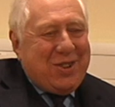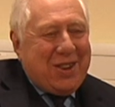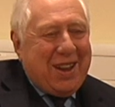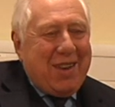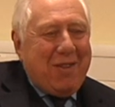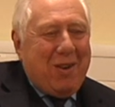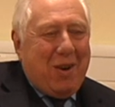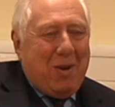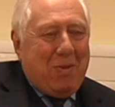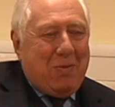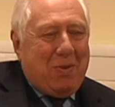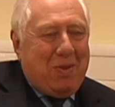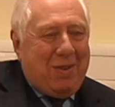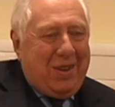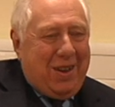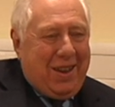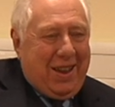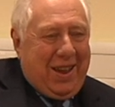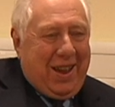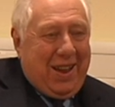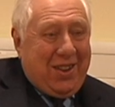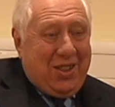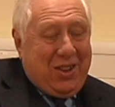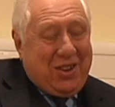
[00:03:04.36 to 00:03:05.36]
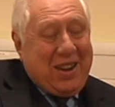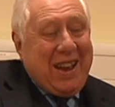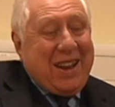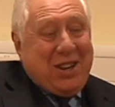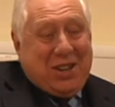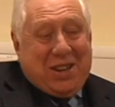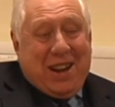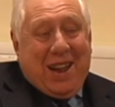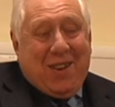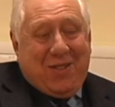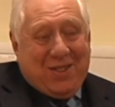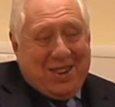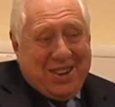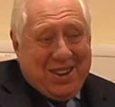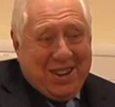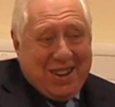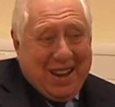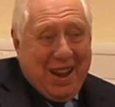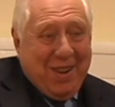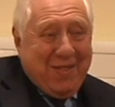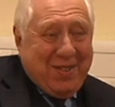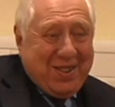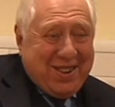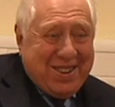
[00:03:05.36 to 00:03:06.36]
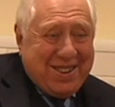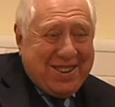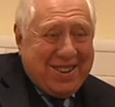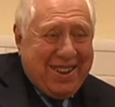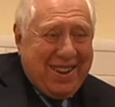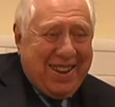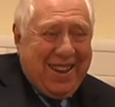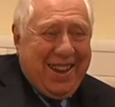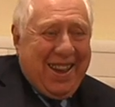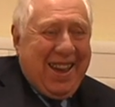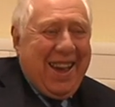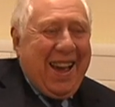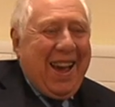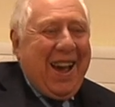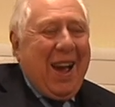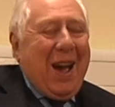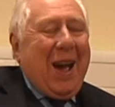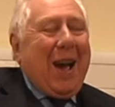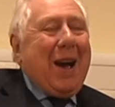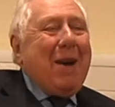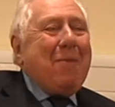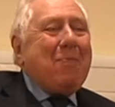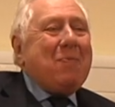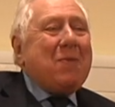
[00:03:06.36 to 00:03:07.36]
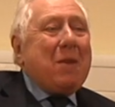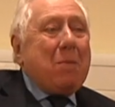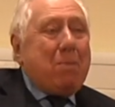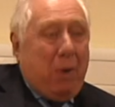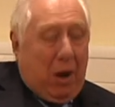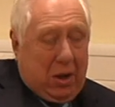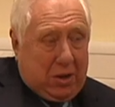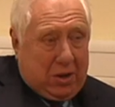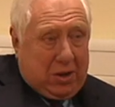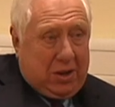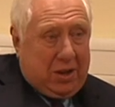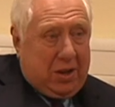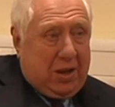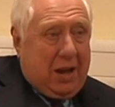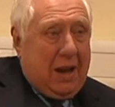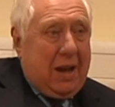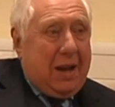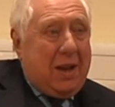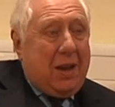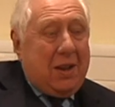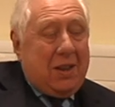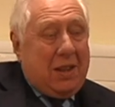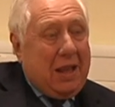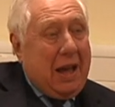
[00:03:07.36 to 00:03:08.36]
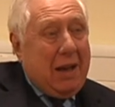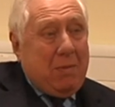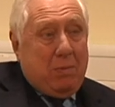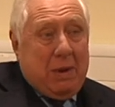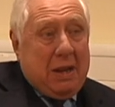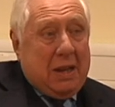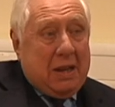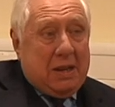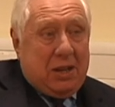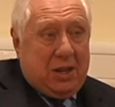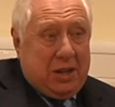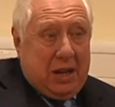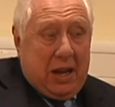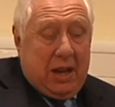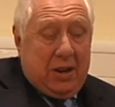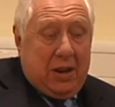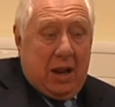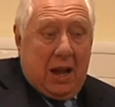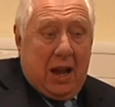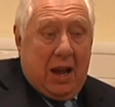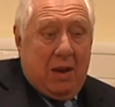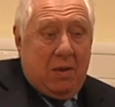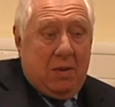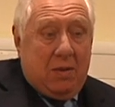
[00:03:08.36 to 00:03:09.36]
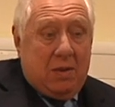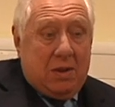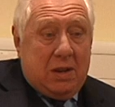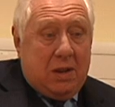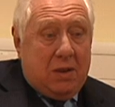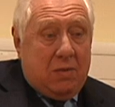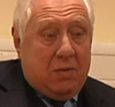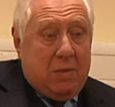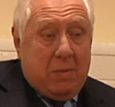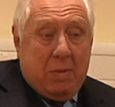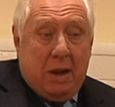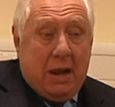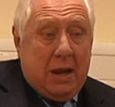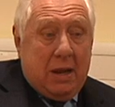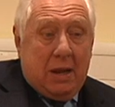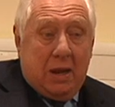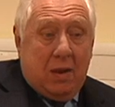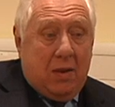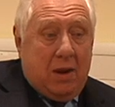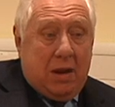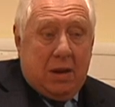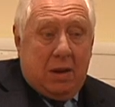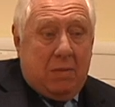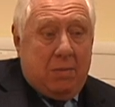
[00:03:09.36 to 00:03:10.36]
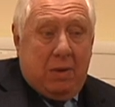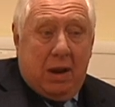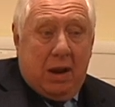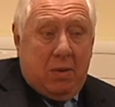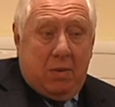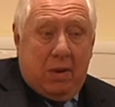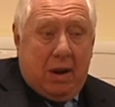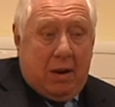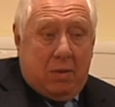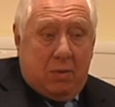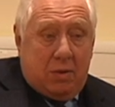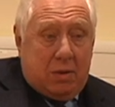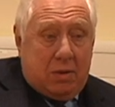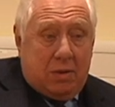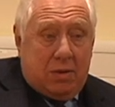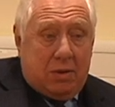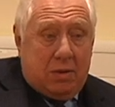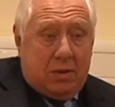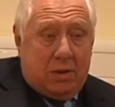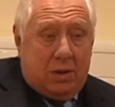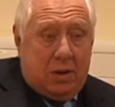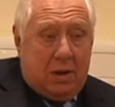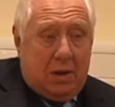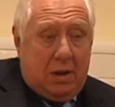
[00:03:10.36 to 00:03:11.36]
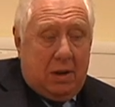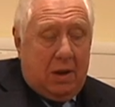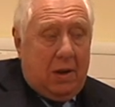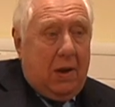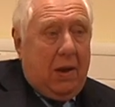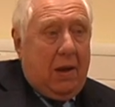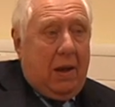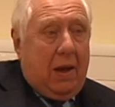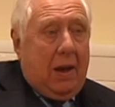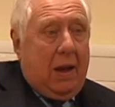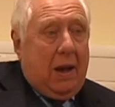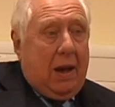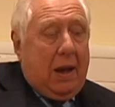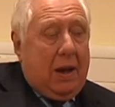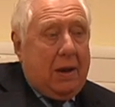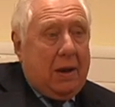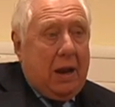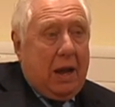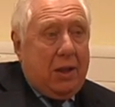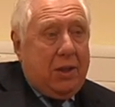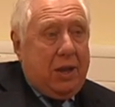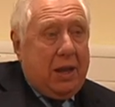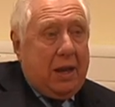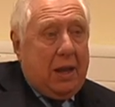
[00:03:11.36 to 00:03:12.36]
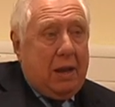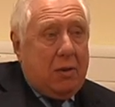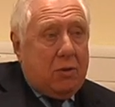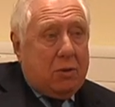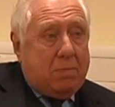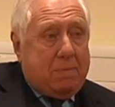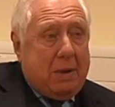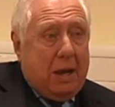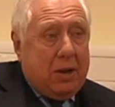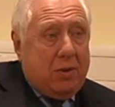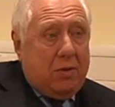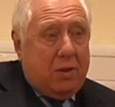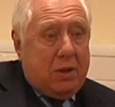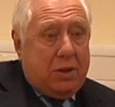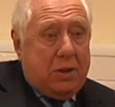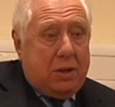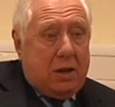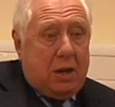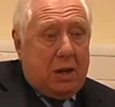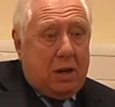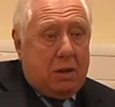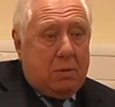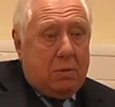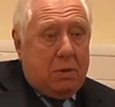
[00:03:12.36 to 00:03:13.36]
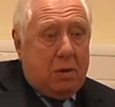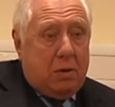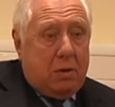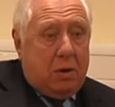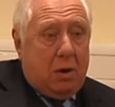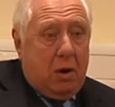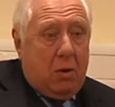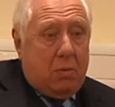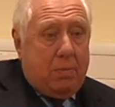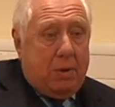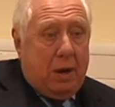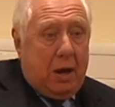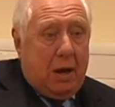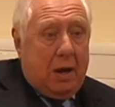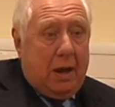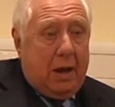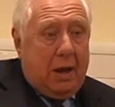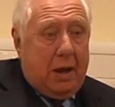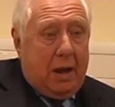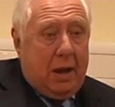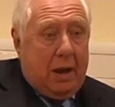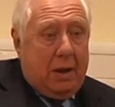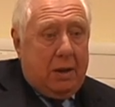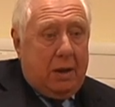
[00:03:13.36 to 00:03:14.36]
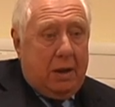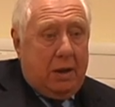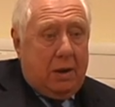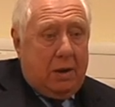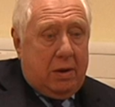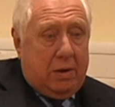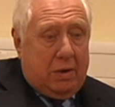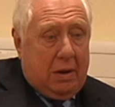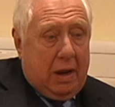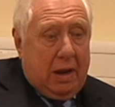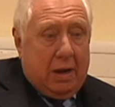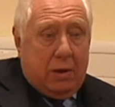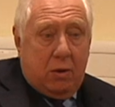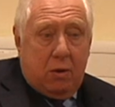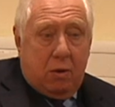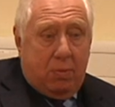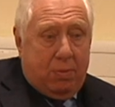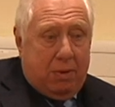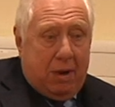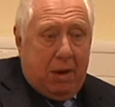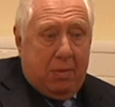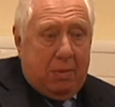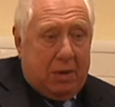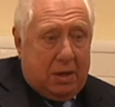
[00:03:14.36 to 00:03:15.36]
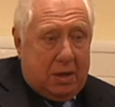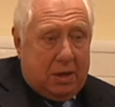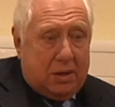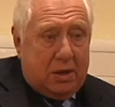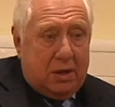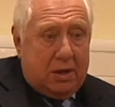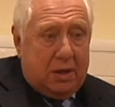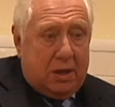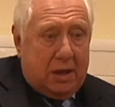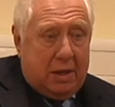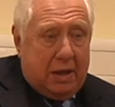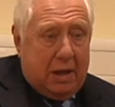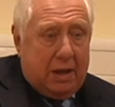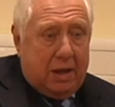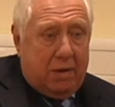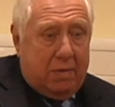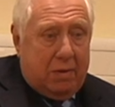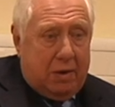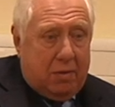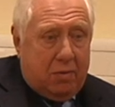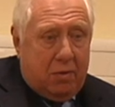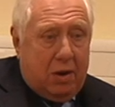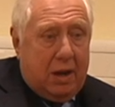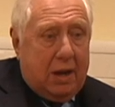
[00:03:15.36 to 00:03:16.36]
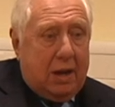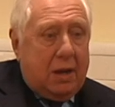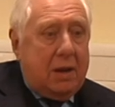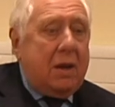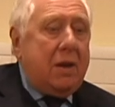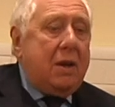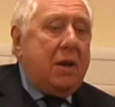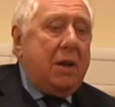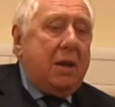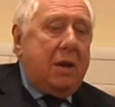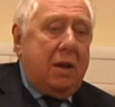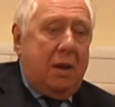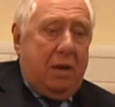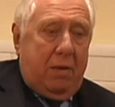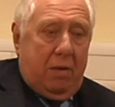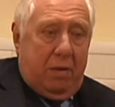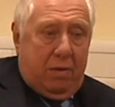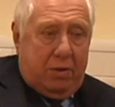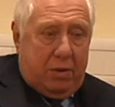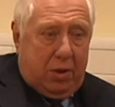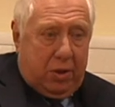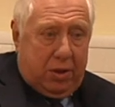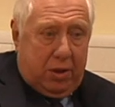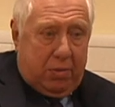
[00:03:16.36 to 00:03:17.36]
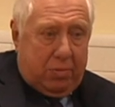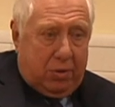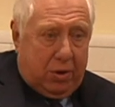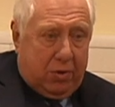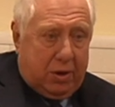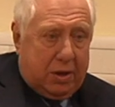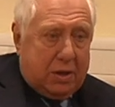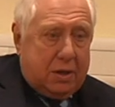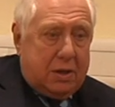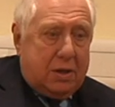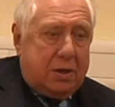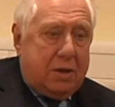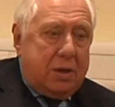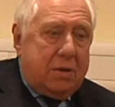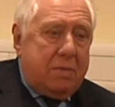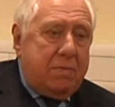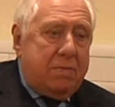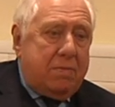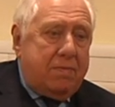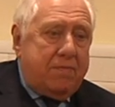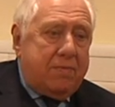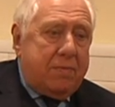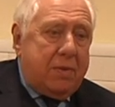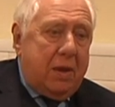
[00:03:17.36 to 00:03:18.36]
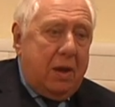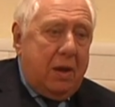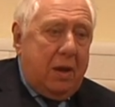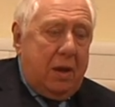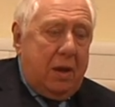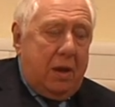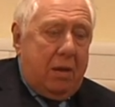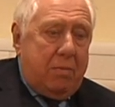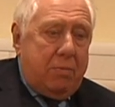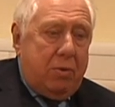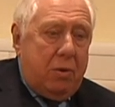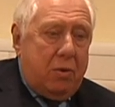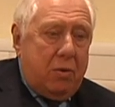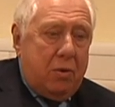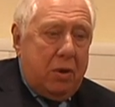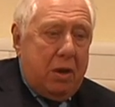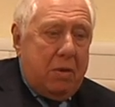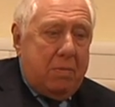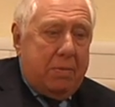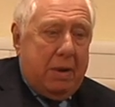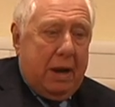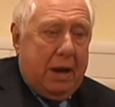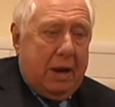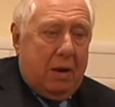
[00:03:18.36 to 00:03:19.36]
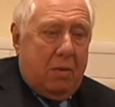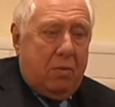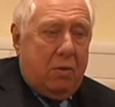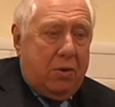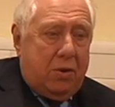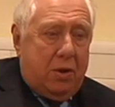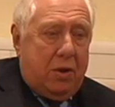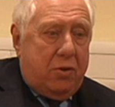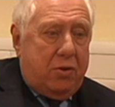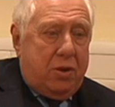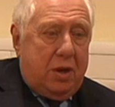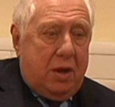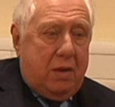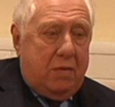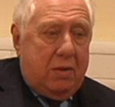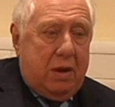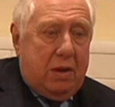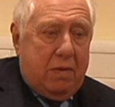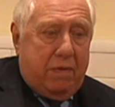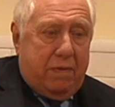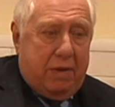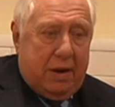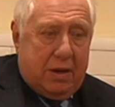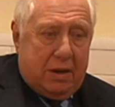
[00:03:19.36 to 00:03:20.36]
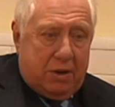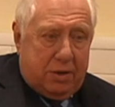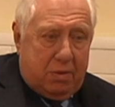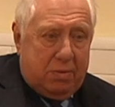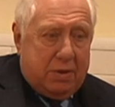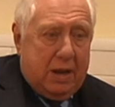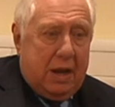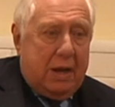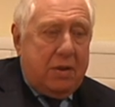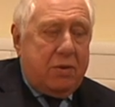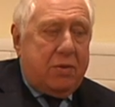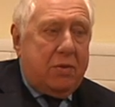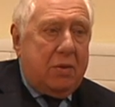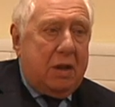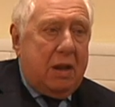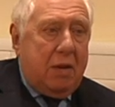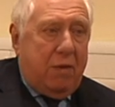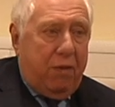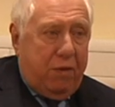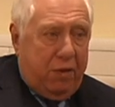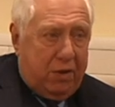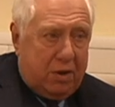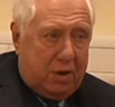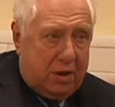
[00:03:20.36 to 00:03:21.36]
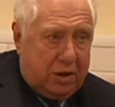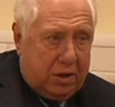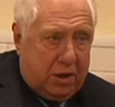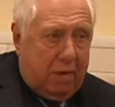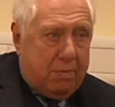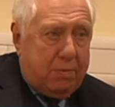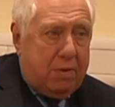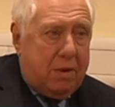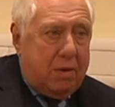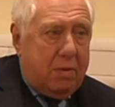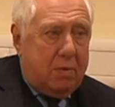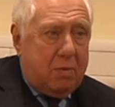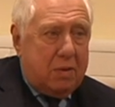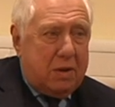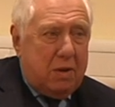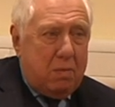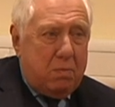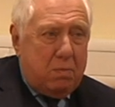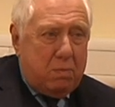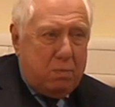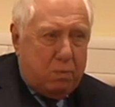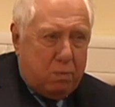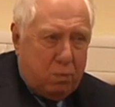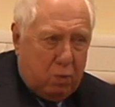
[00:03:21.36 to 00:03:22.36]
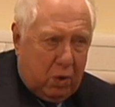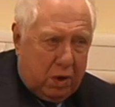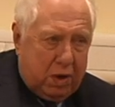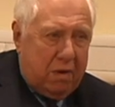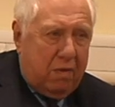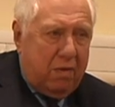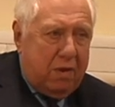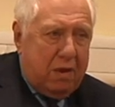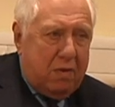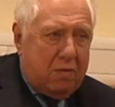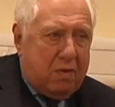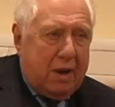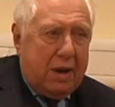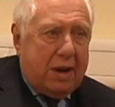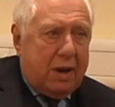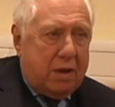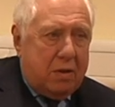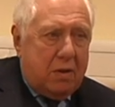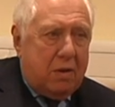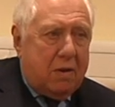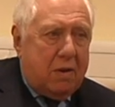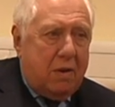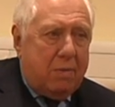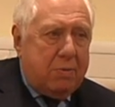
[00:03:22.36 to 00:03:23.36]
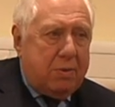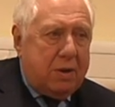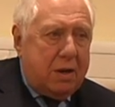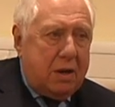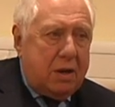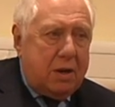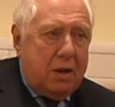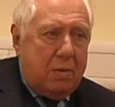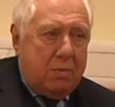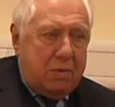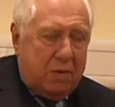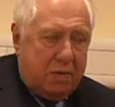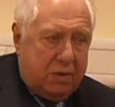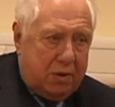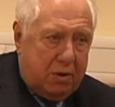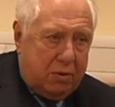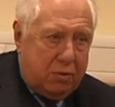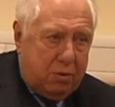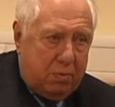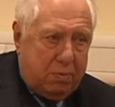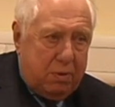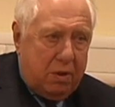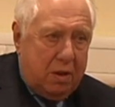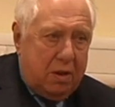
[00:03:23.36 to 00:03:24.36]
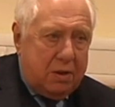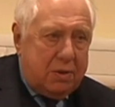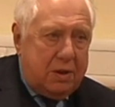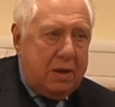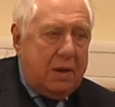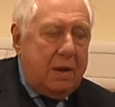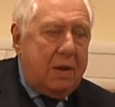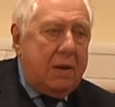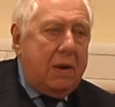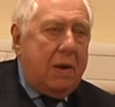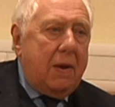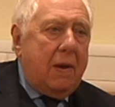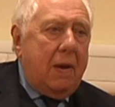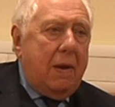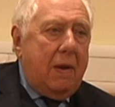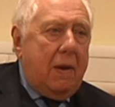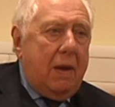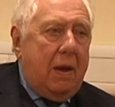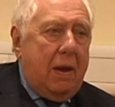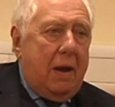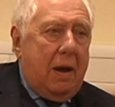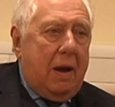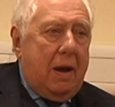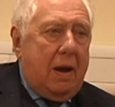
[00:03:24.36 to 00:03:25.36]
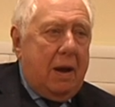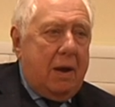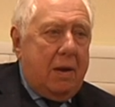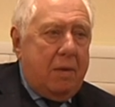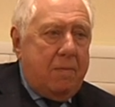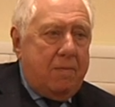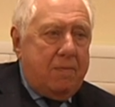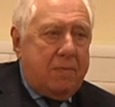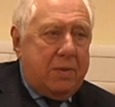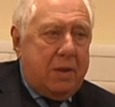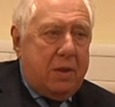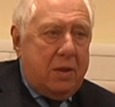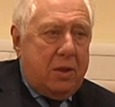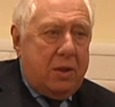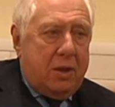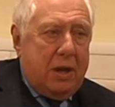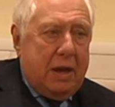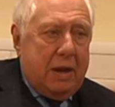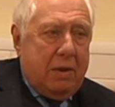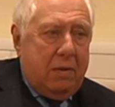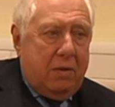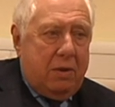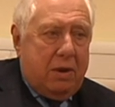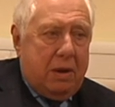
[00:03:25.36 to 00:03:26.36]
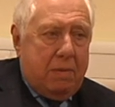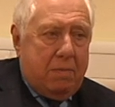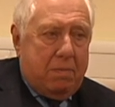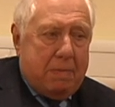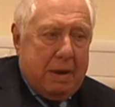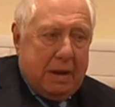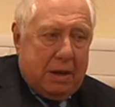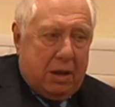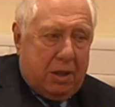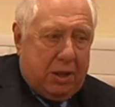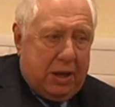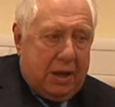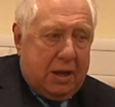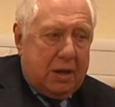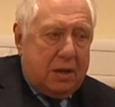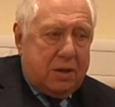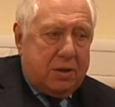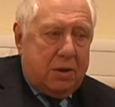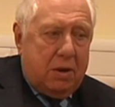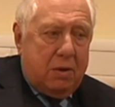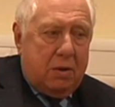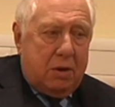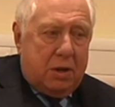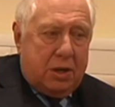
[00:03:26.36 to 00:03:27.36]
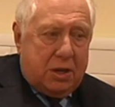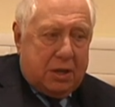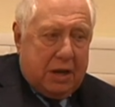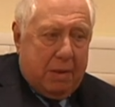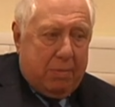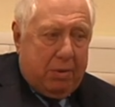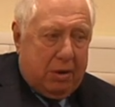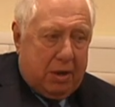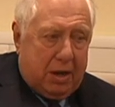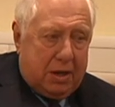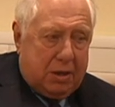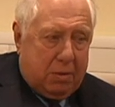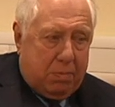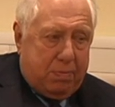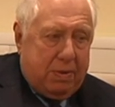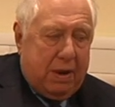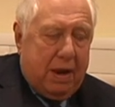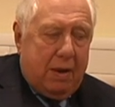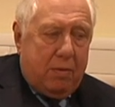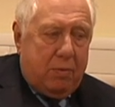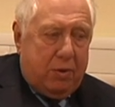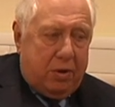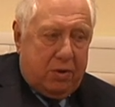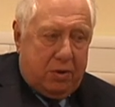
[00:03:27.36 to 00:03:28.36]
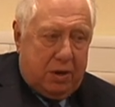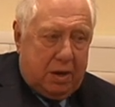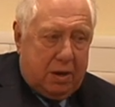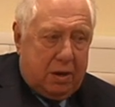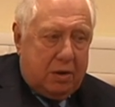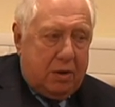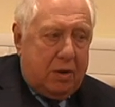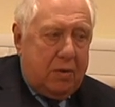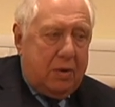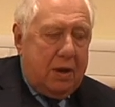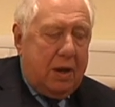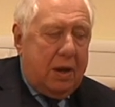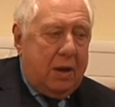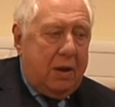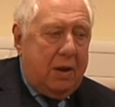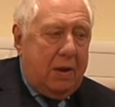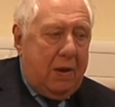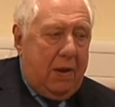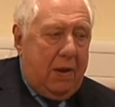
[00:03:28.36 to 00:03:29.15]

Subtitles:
to give up, and the next day I was in the cabinet. that being said, I remain a great admirer of Harold Wilson's. And I think he looks better as the years go by. I, like all Prime Ministers, at the end of his reign, nothing but criticism. But looking back on what he achieved, it's very substantial. His first government was a wonderfully radical government in terms of social policy. They did many things to stabilise the pound, which needed doing.